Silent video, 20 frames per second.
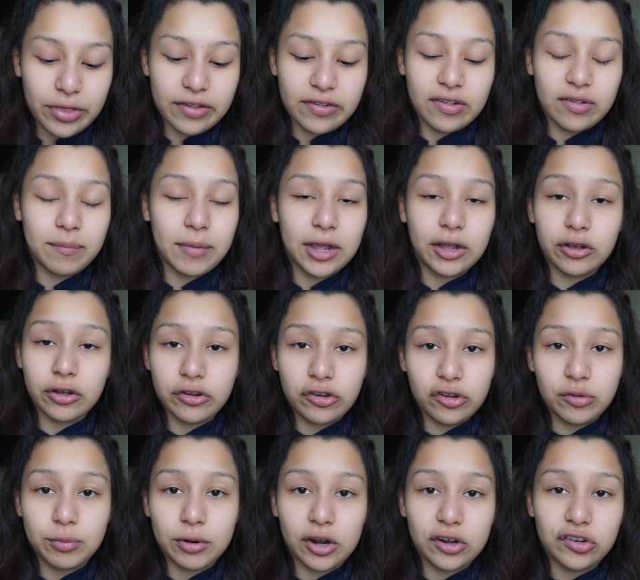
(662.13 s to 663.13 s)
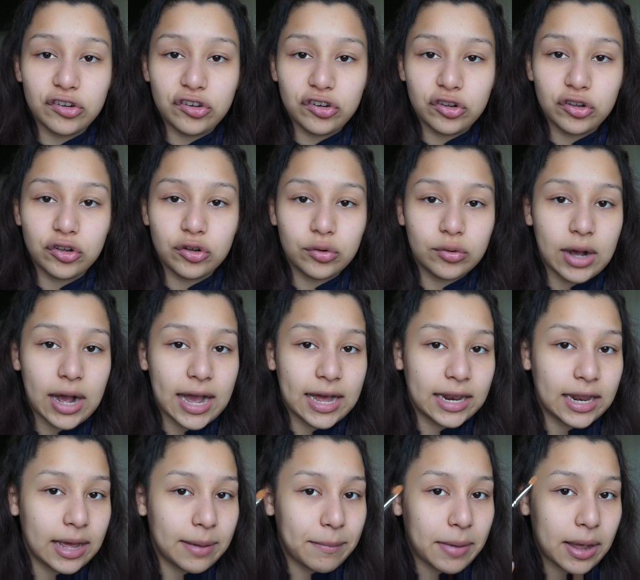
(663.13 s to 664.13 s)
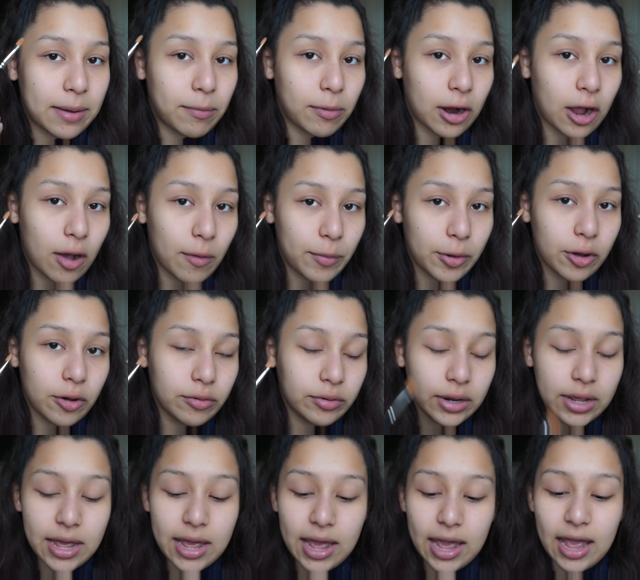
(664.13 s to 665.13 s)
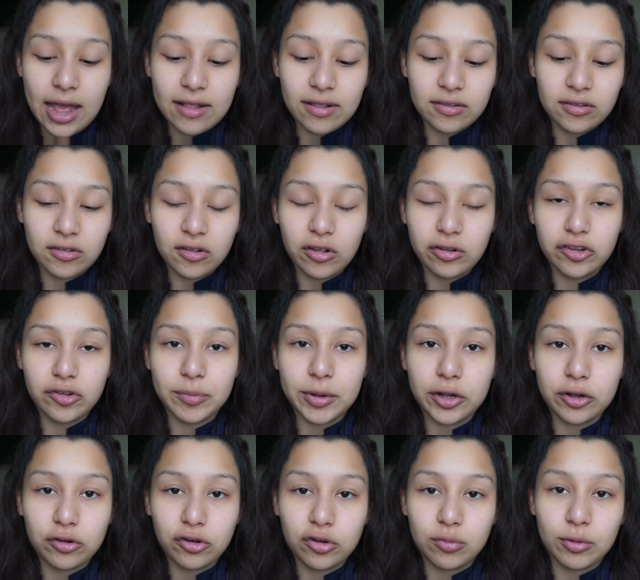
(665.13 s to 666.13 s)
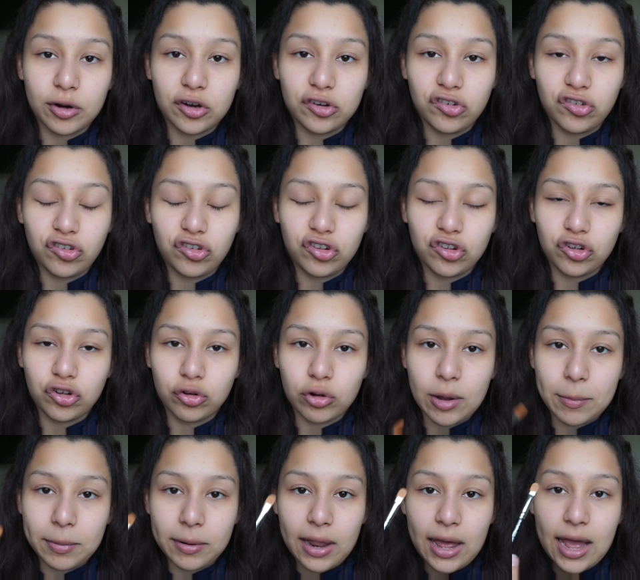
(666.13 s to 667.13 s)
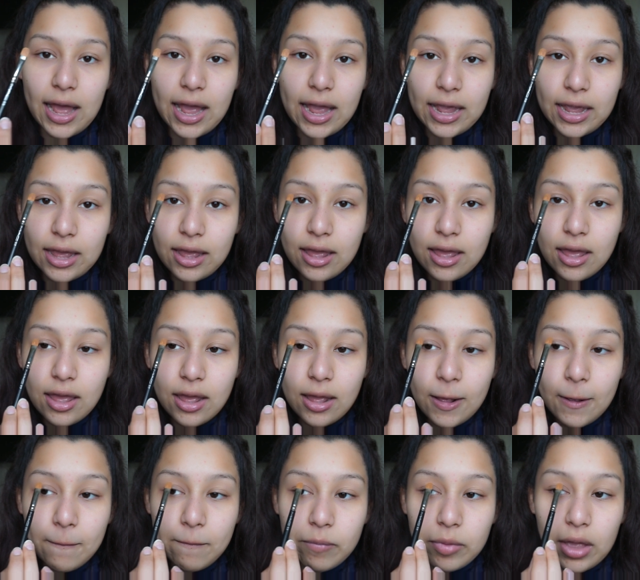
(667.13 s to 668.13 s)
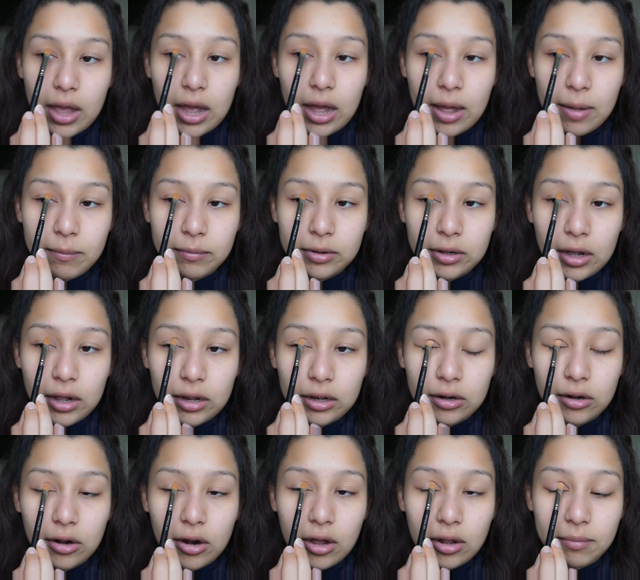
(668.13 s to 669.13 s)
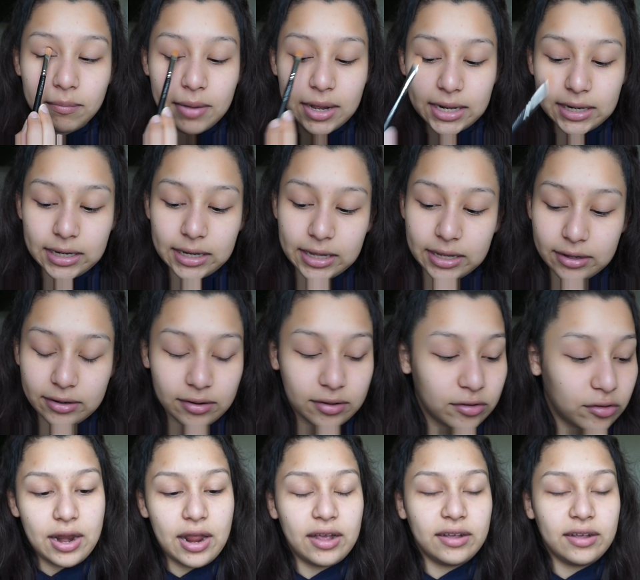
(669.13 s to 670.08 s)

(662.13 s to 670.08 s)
this is my go-to brush to highlight my brow bone, and this is also my go-to brush to apply color on my lid. So